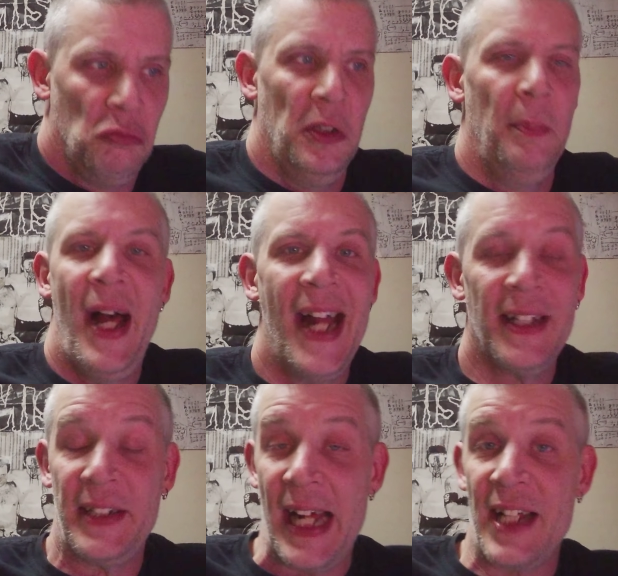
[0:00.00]
the
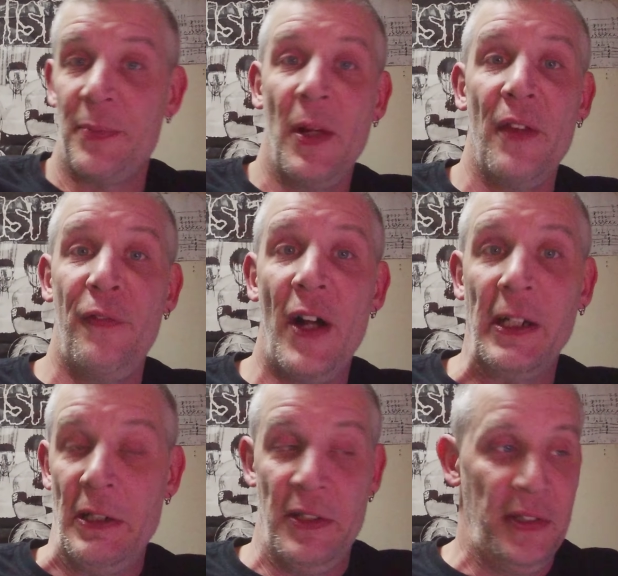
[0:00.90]
baddest ass
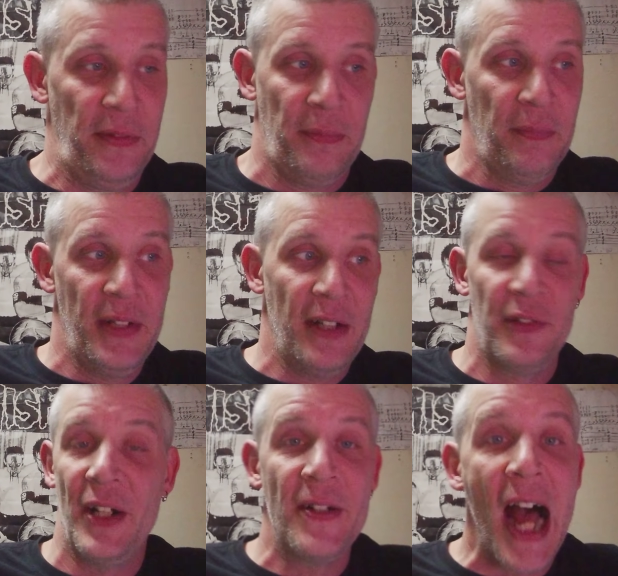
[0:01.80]
motherfuckers.
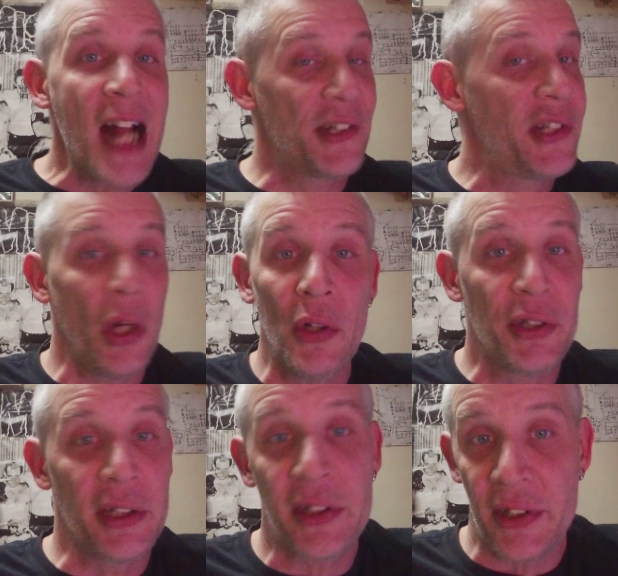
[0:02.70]
They're not
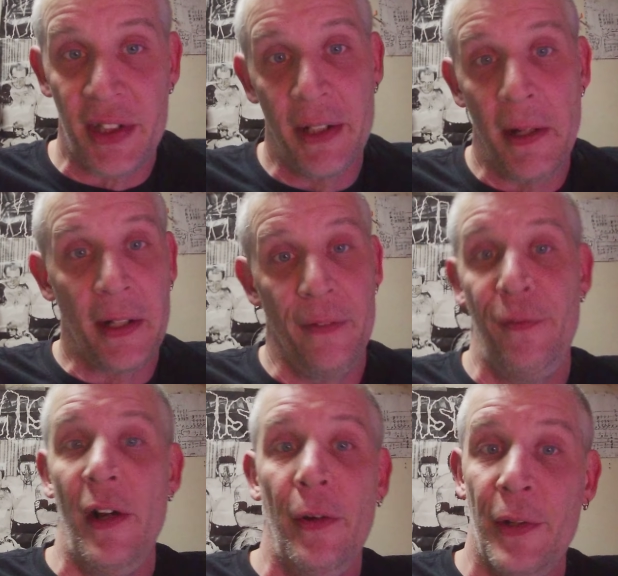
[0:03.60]
soldiers because they're not going to
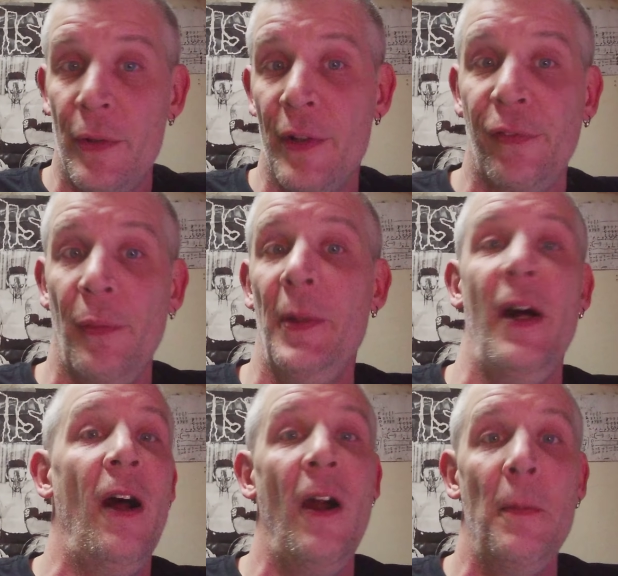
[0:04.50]
follow orders from an
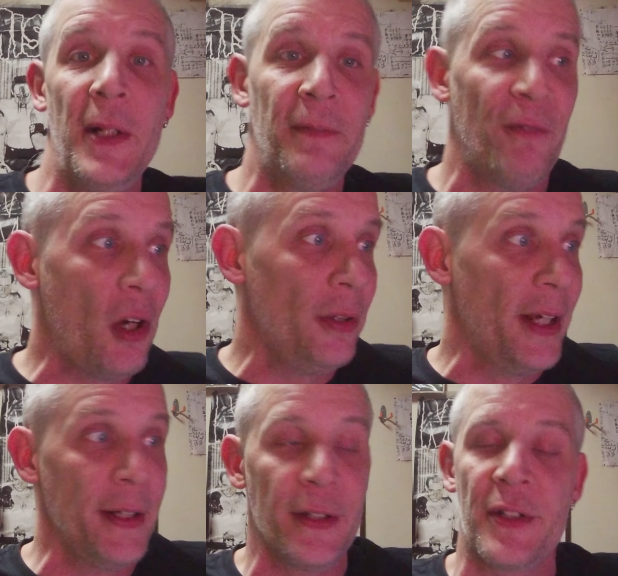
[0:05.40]
army. Vault
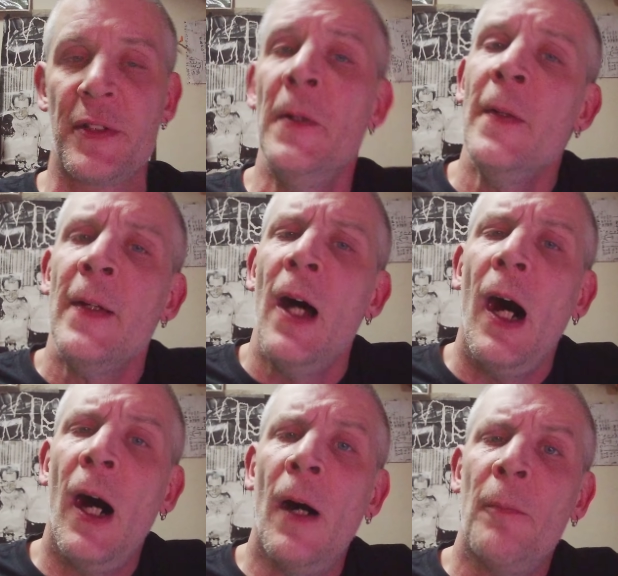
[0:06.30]
hunters.
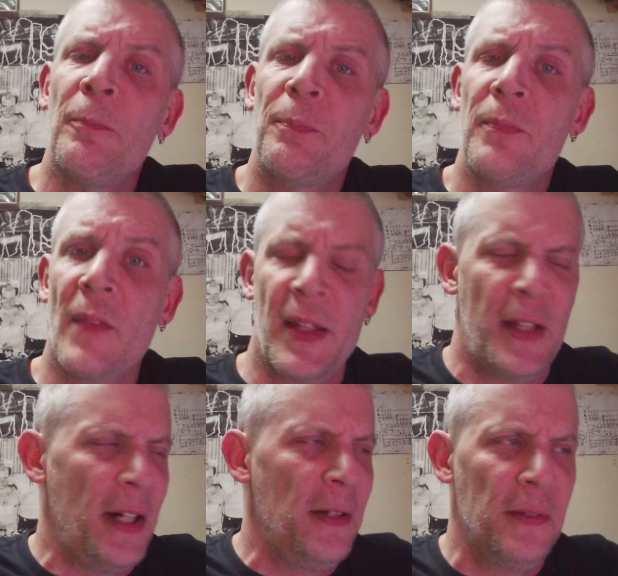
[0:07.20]

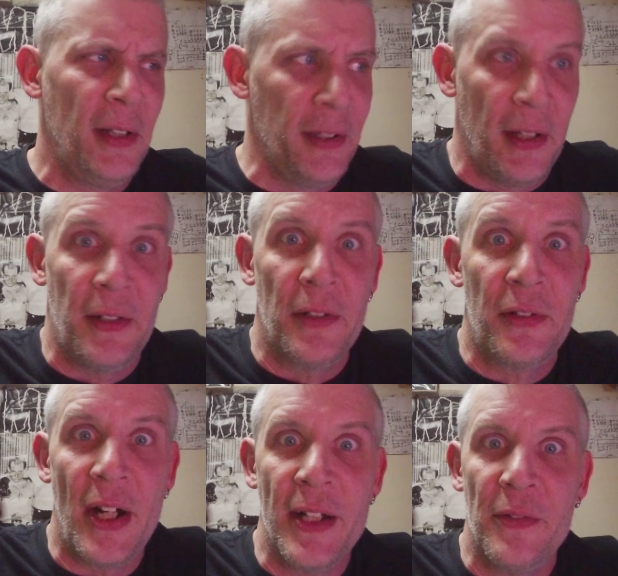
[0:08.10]
They're they're
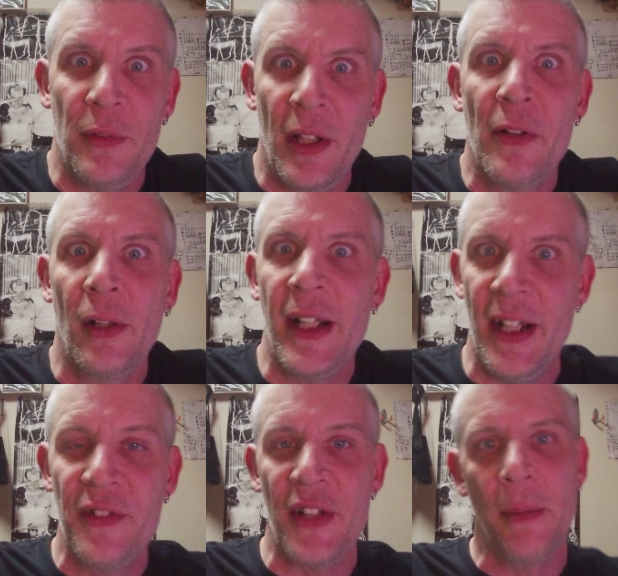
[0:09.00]
trying to literally
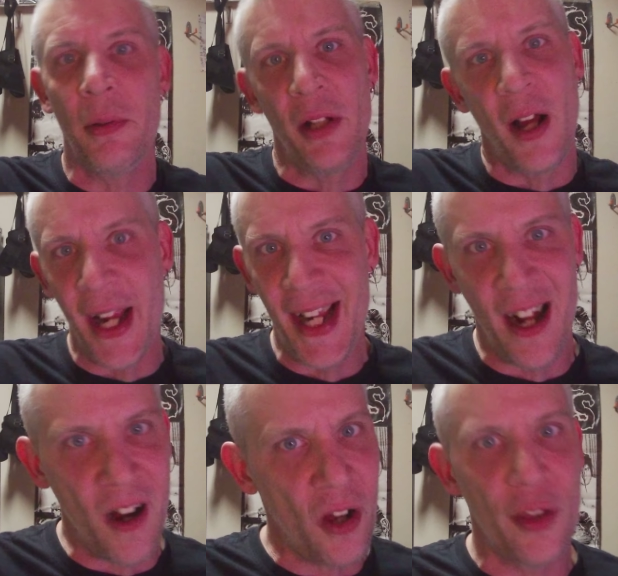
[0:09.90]
assemble
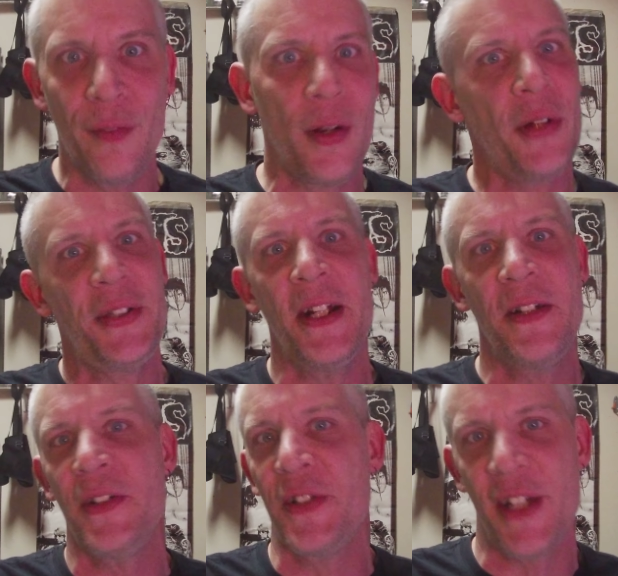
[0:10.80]
all the vault
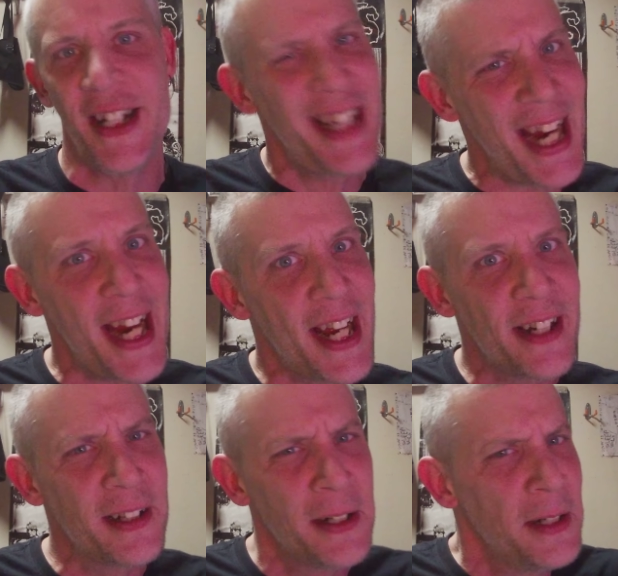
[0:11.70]
hunters they
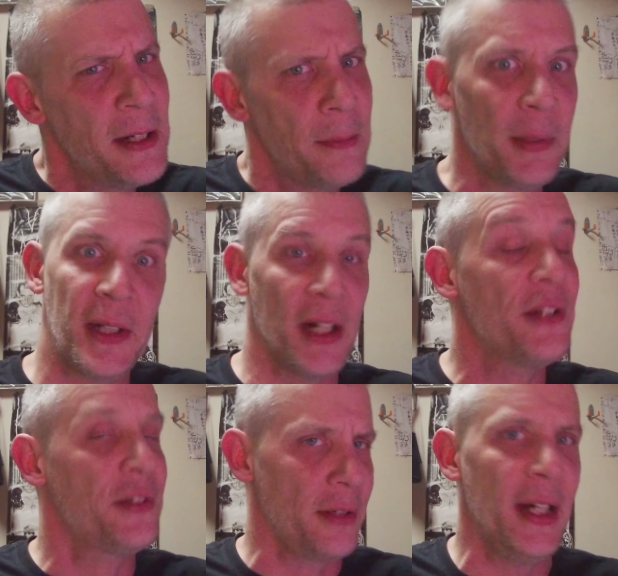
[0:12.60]
can,
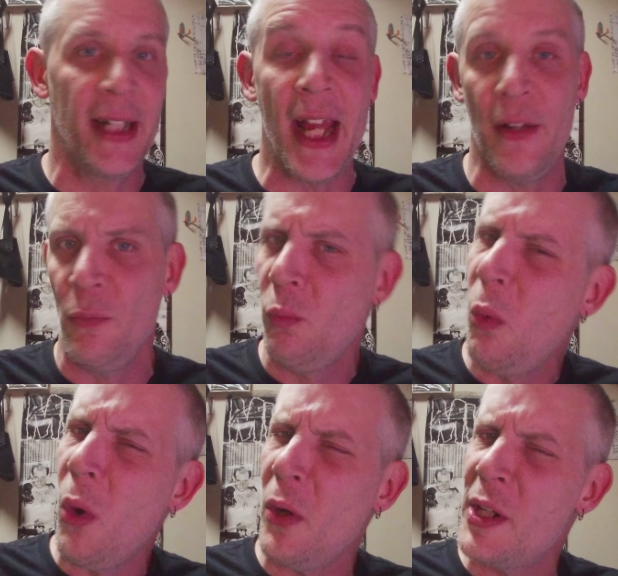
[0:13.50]
because again,
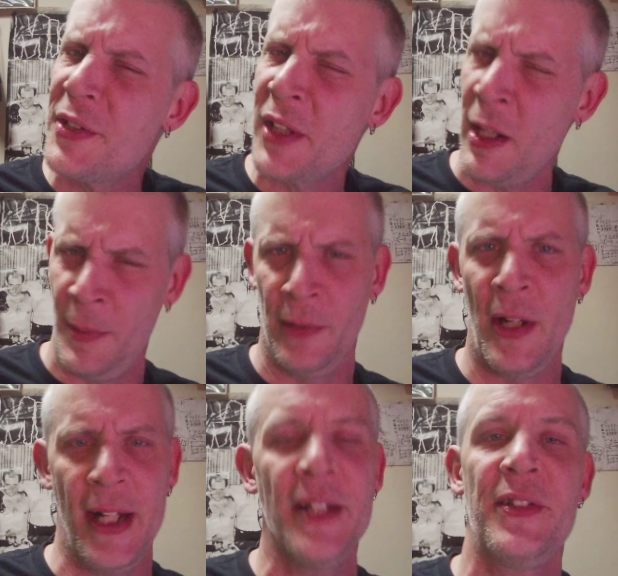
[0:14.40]
war is coming,
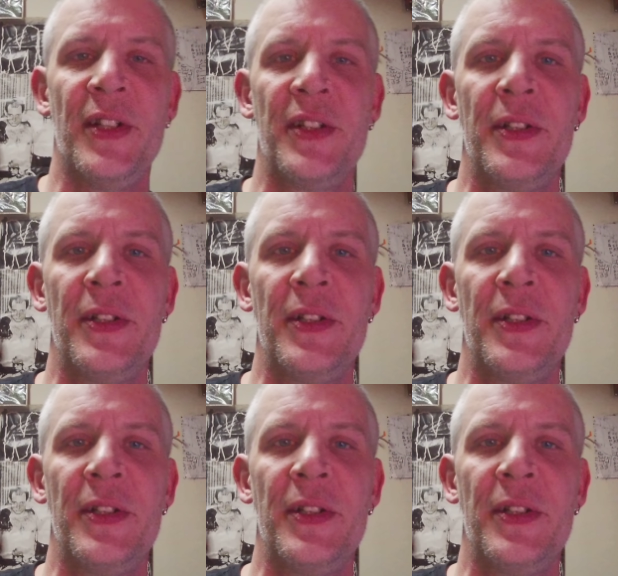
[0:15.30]
right?